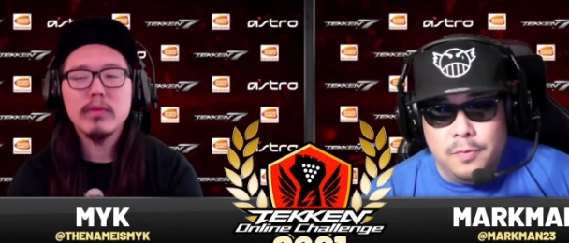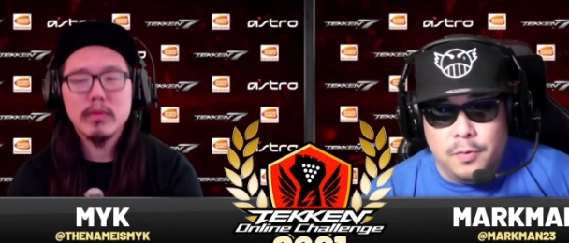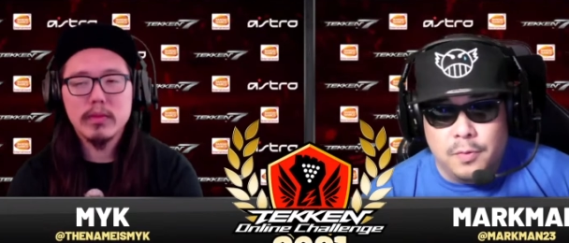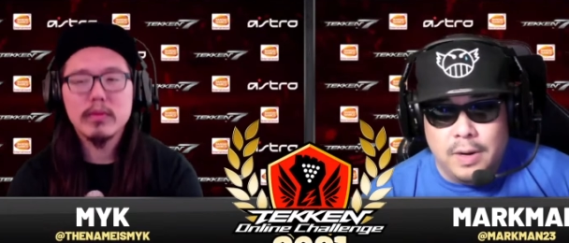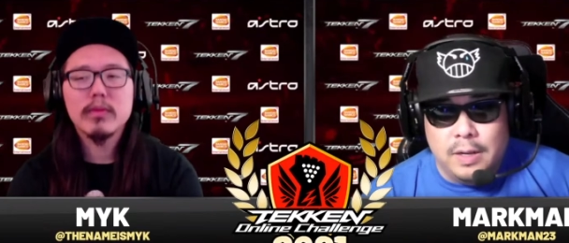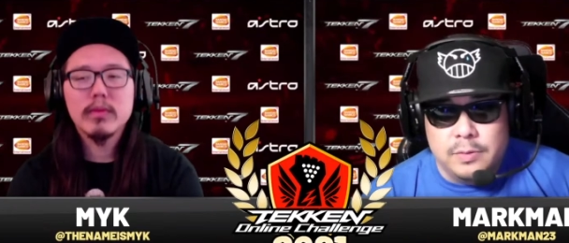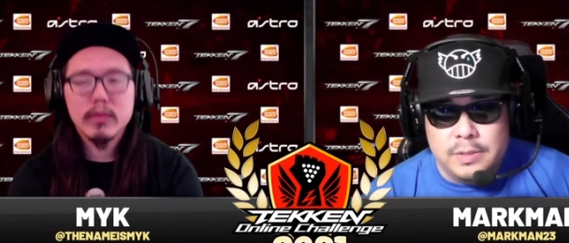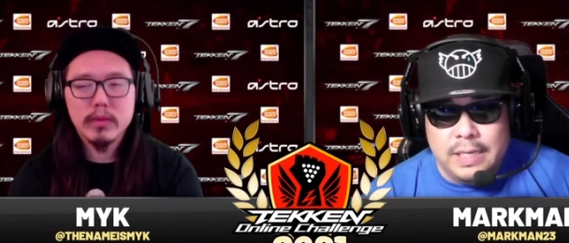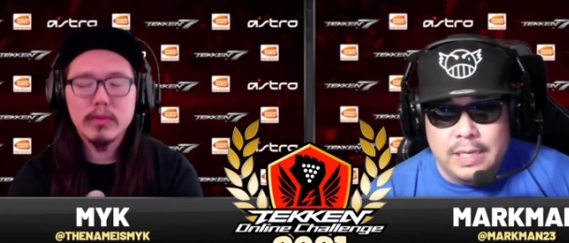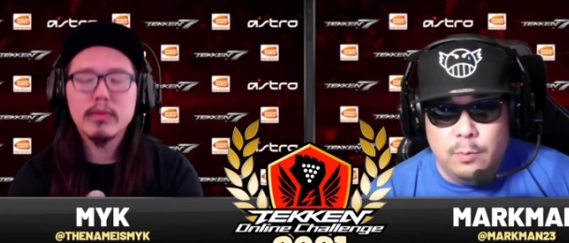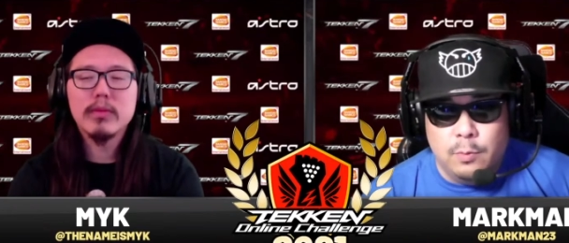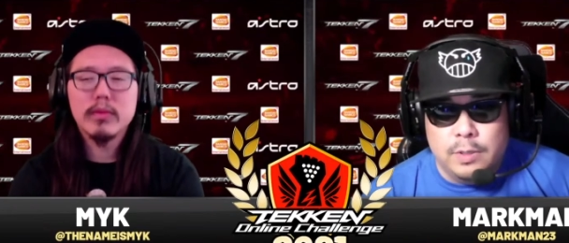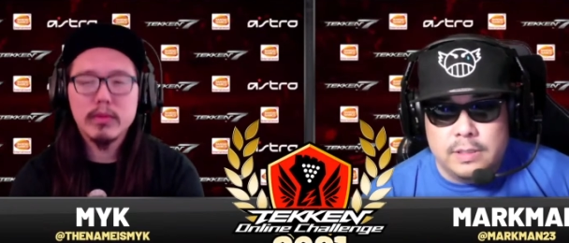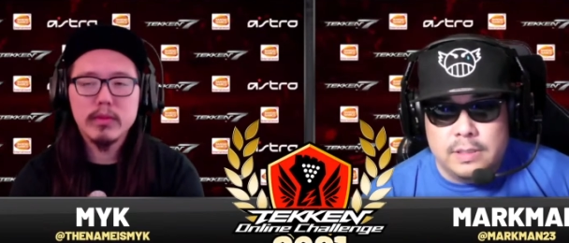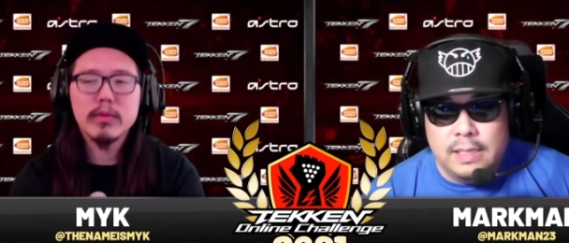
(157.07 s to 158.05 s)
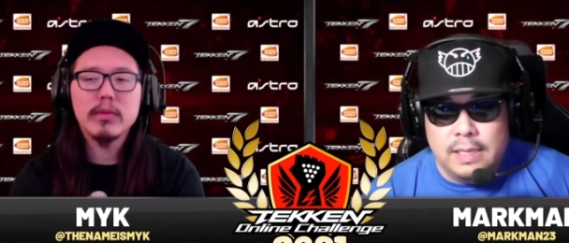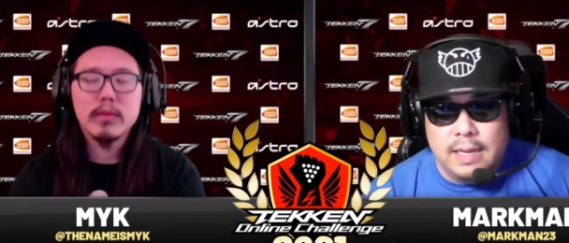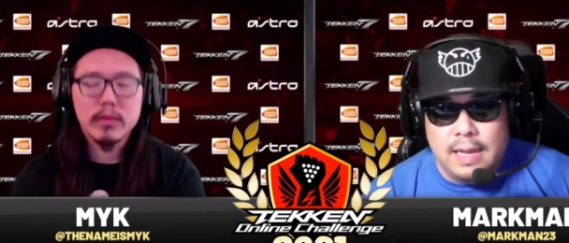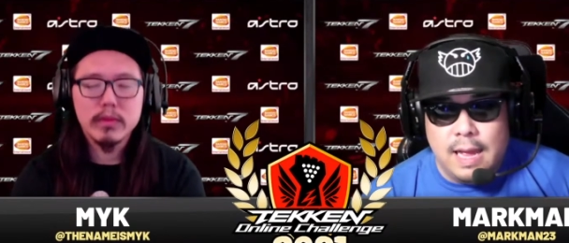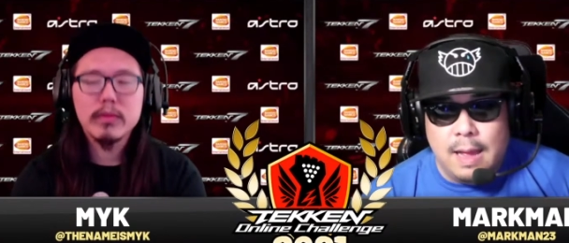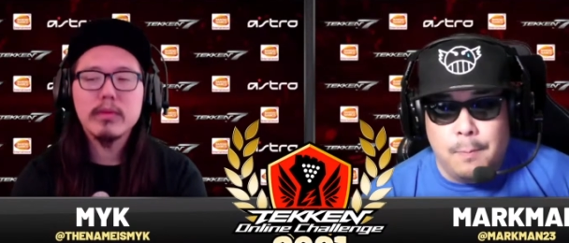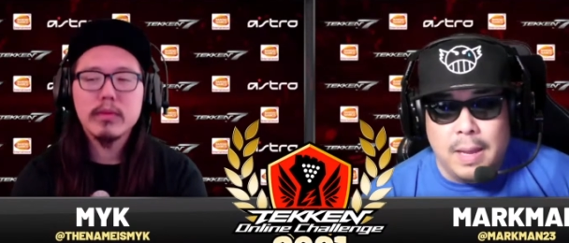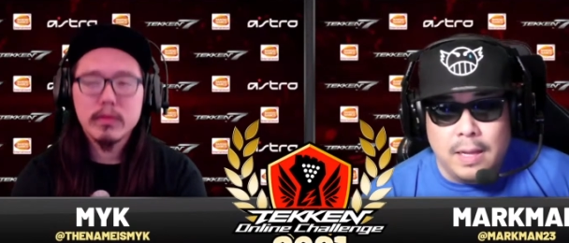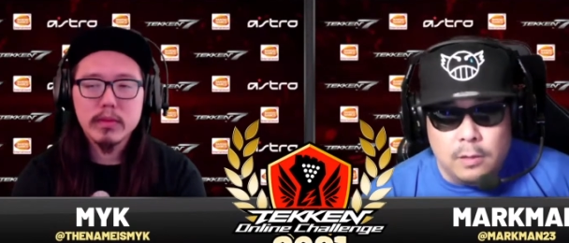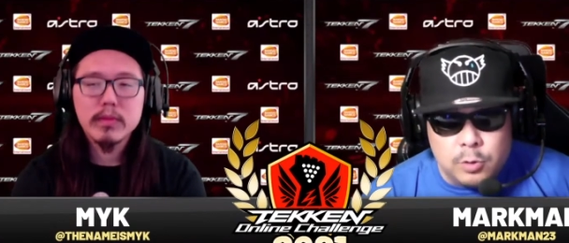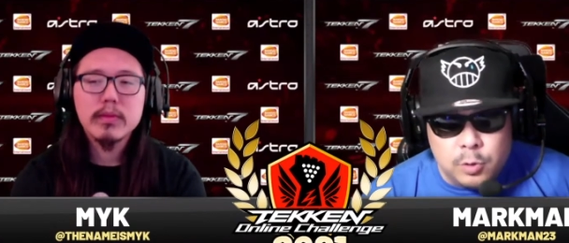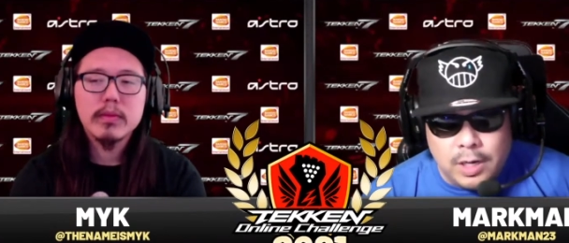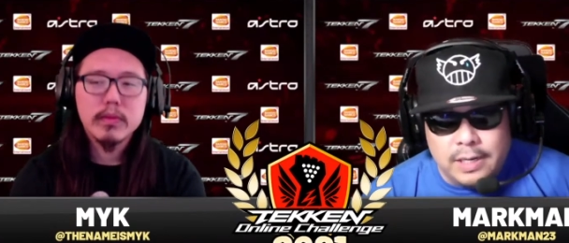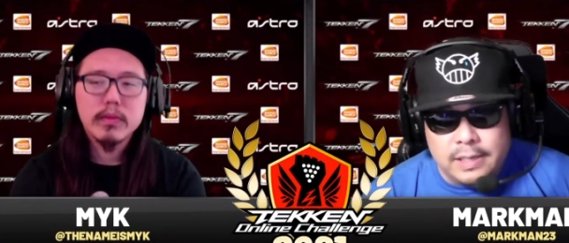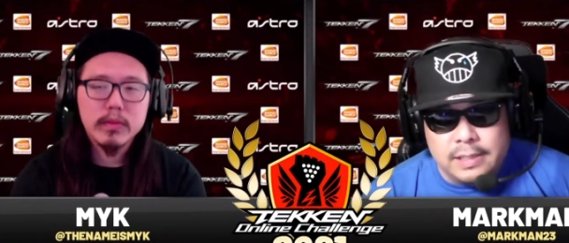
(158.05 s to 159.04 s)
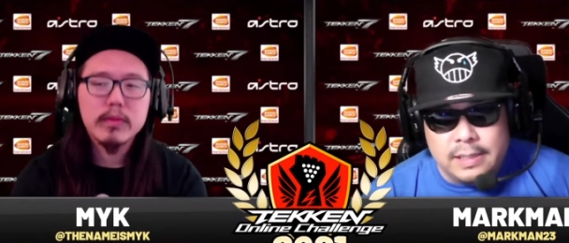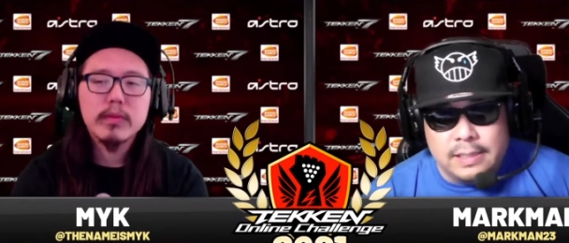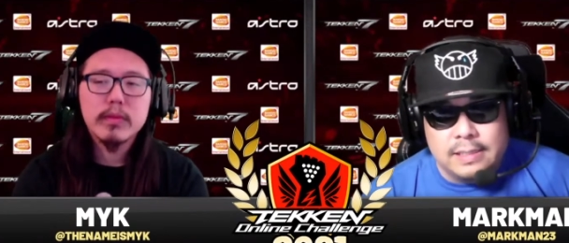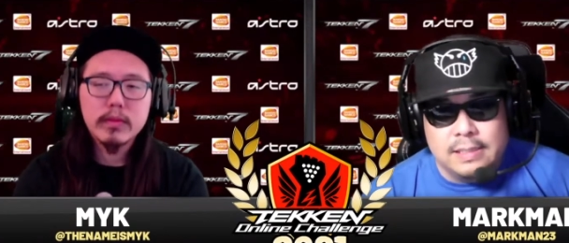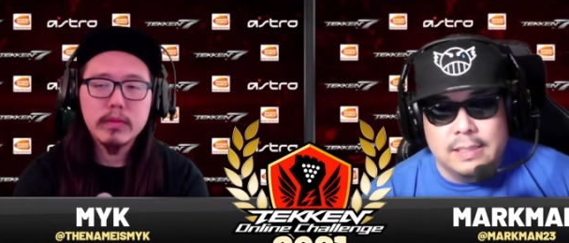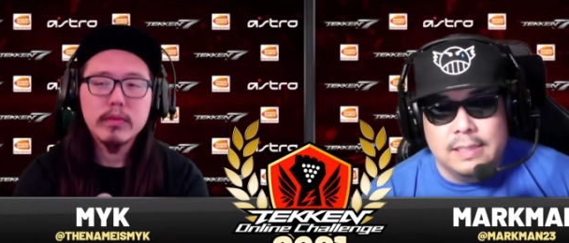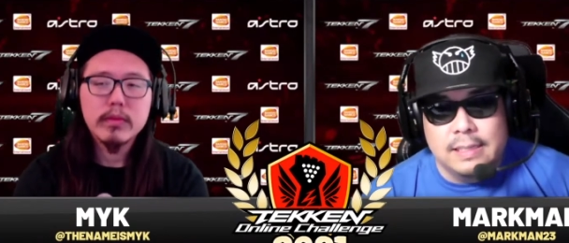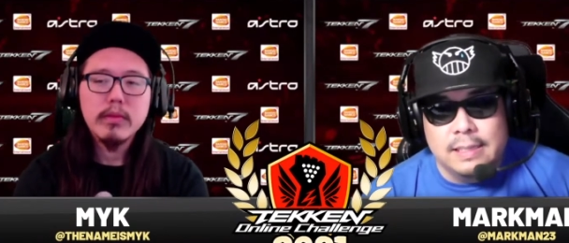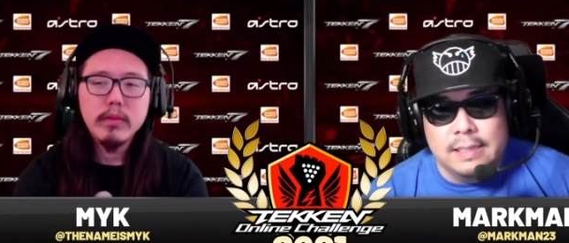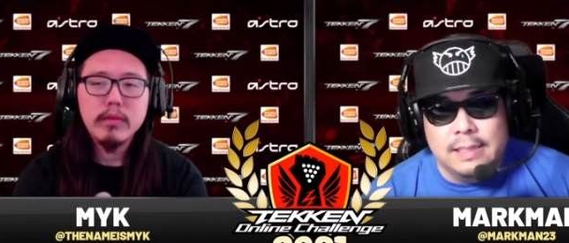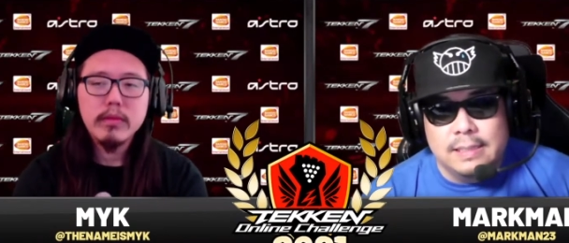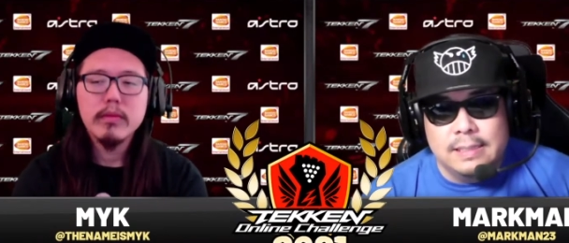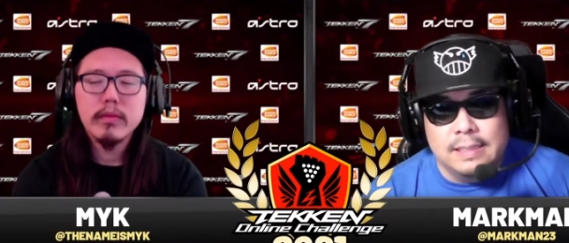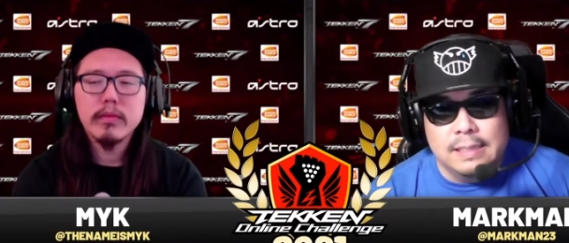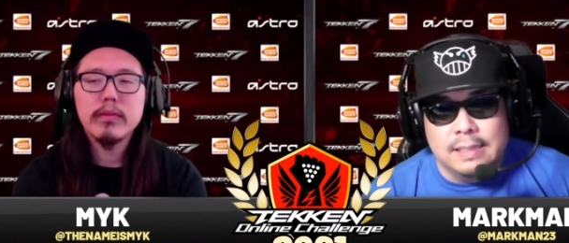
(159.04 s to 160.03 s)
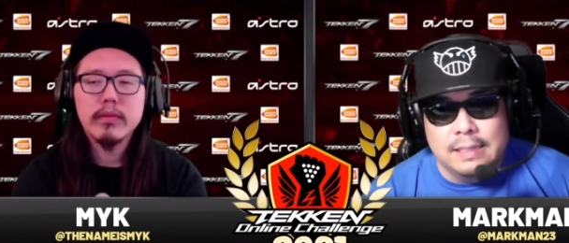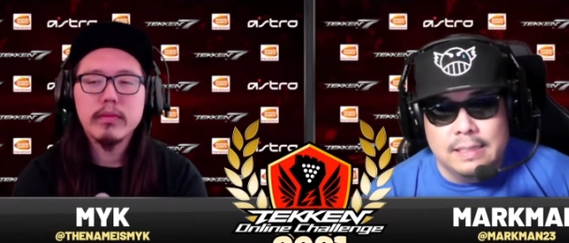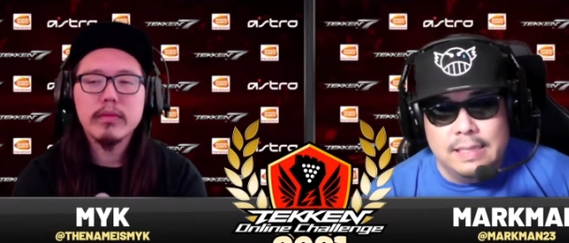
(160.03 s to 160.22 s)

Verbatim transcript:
Speaker 1: the rounds, it was Abel trying to, to to